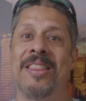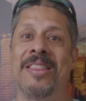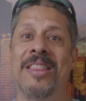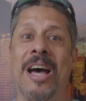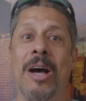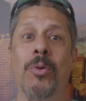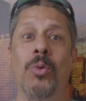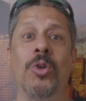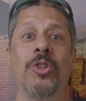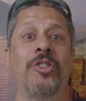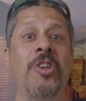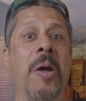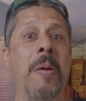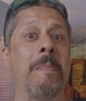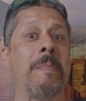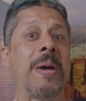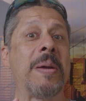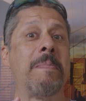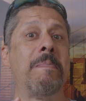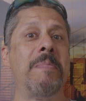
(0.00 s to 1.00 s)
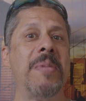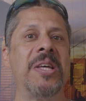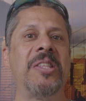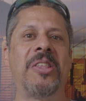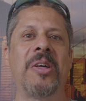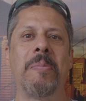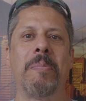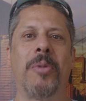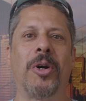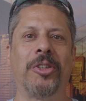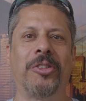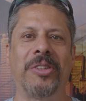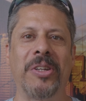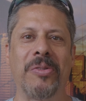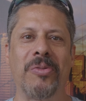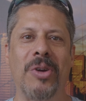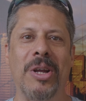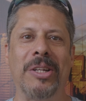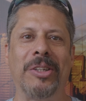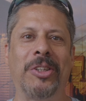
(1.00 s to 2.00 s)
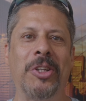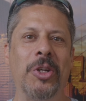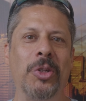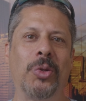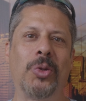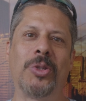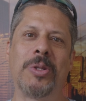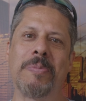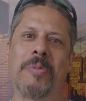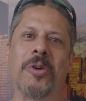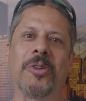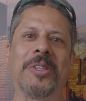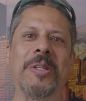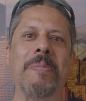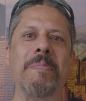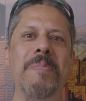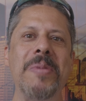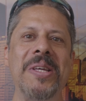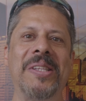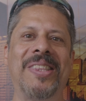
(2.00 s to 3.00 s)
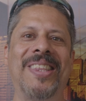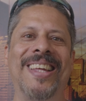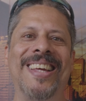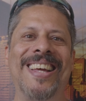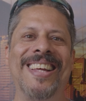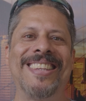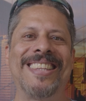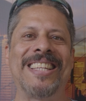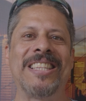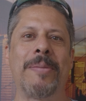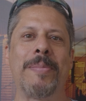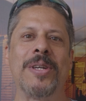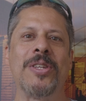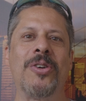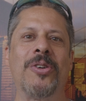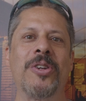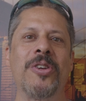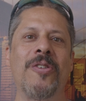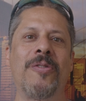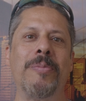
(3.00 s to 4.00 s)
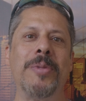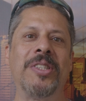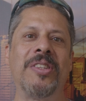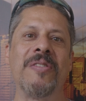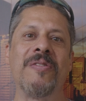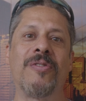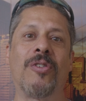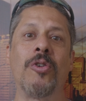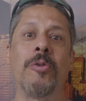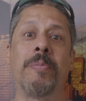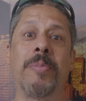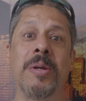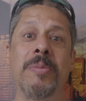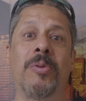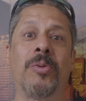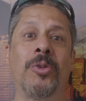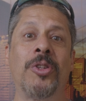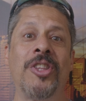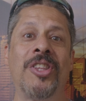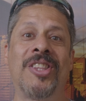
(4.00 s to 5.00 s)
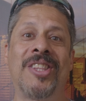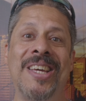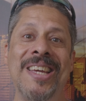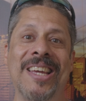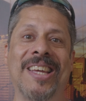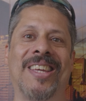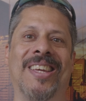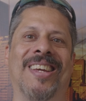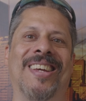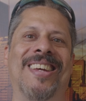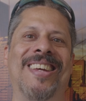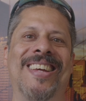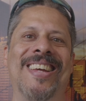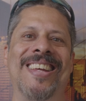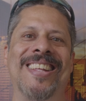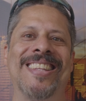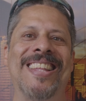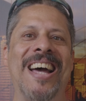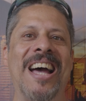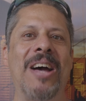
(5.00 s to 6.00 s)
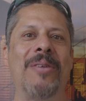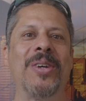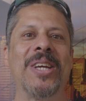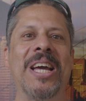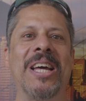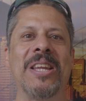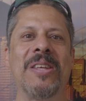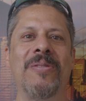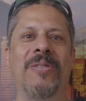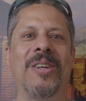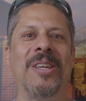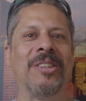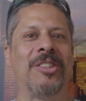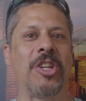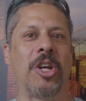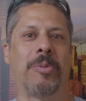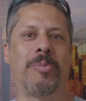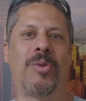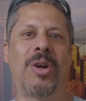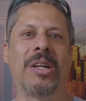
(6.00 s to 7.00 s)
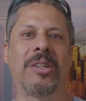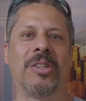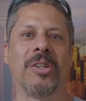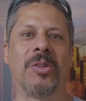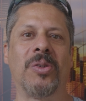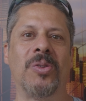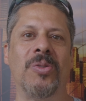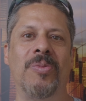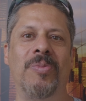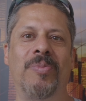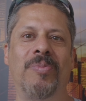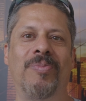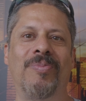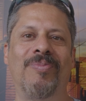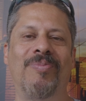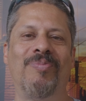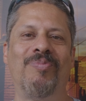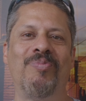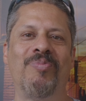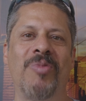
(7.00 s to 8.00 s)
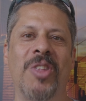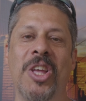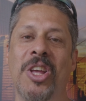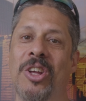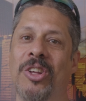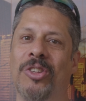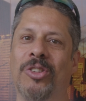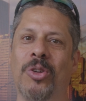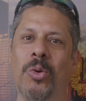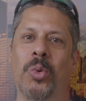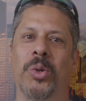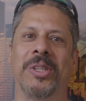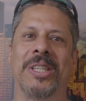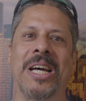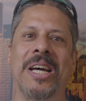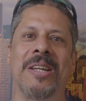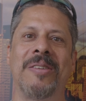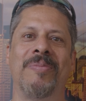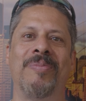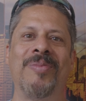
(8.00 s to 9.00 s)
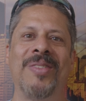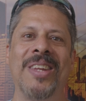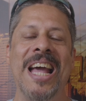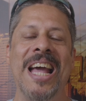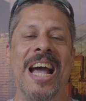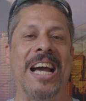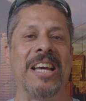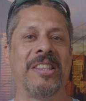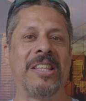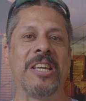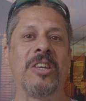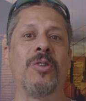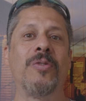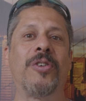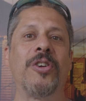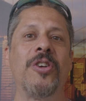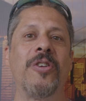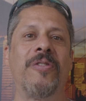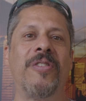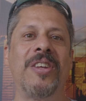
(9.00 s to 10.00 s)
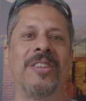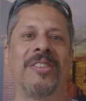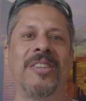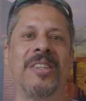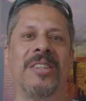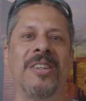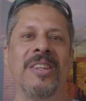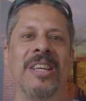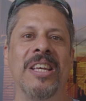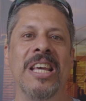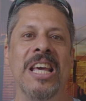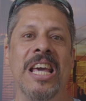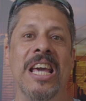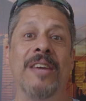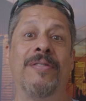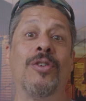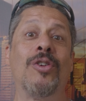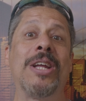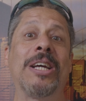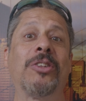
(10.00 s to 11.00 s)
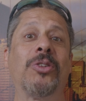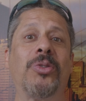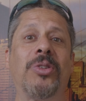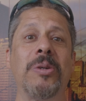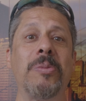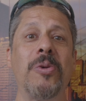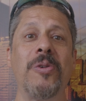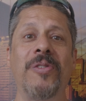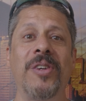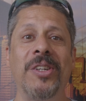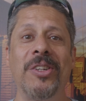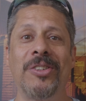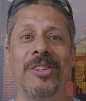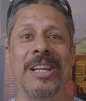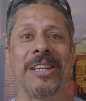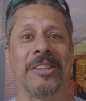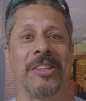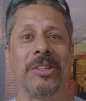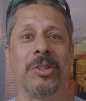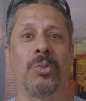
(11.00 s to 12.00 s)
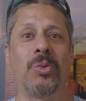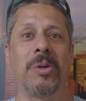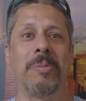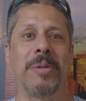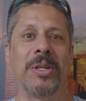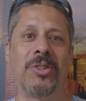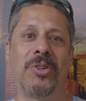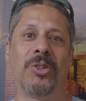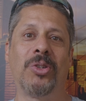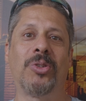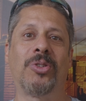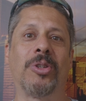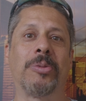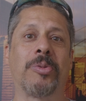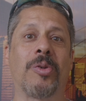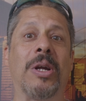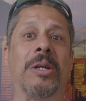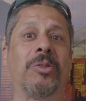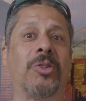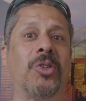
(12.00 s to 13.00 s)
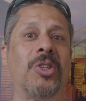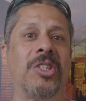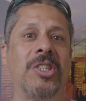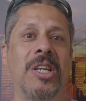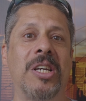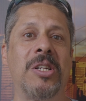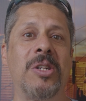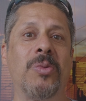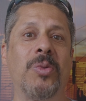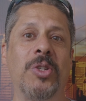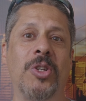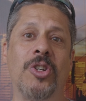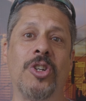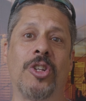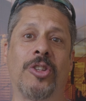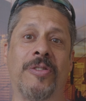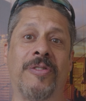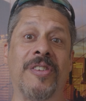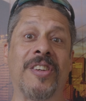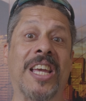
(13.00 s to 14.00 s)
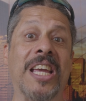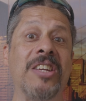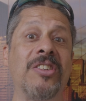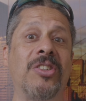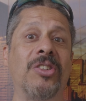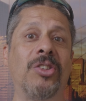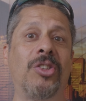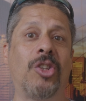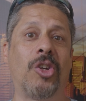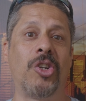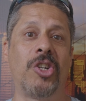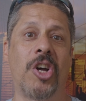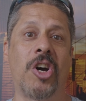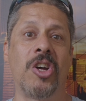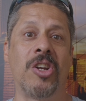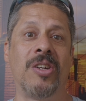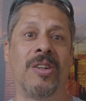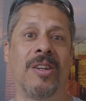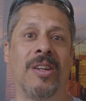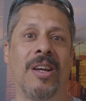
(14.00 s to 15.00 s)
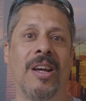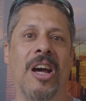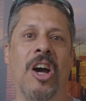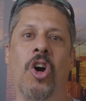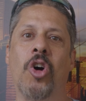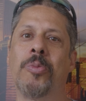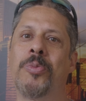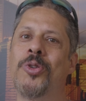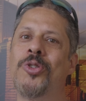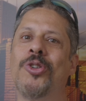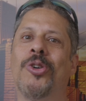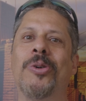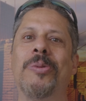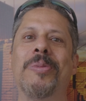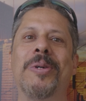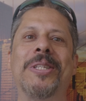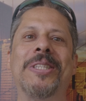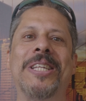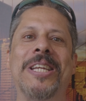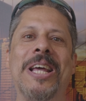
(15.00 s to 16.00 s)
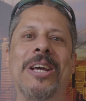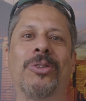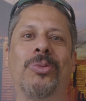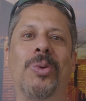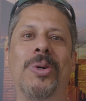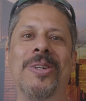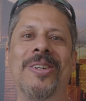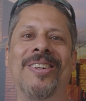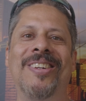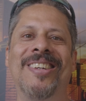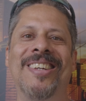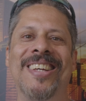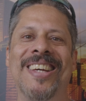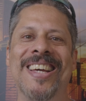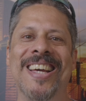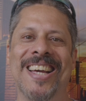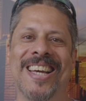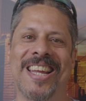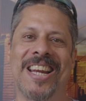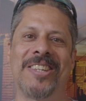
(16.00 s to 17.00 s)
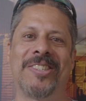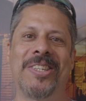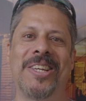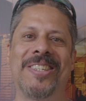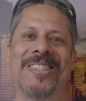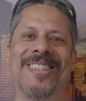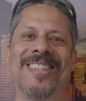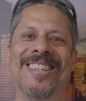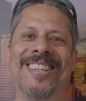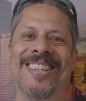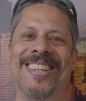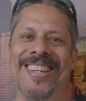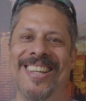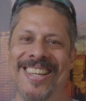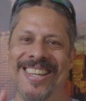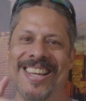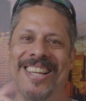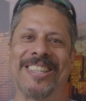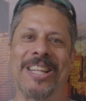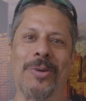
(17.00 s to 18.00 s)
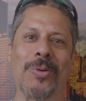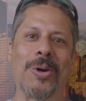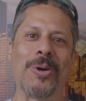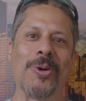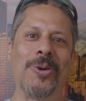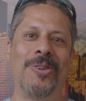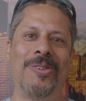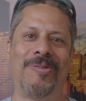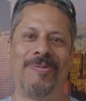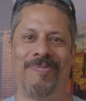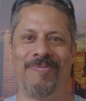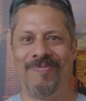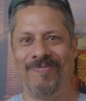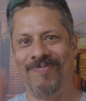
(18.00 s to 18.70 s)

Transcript: That was my myth-busting rant to debunk the myth that the majority of misinformed people think that having an EV is not practical. So with that, I thank you for your visit. If you'd like to see more videos like this one, make sure to subscribe to the channel with your notifications turned on. I hope you join me in the next one. Gracias. Hasta luego.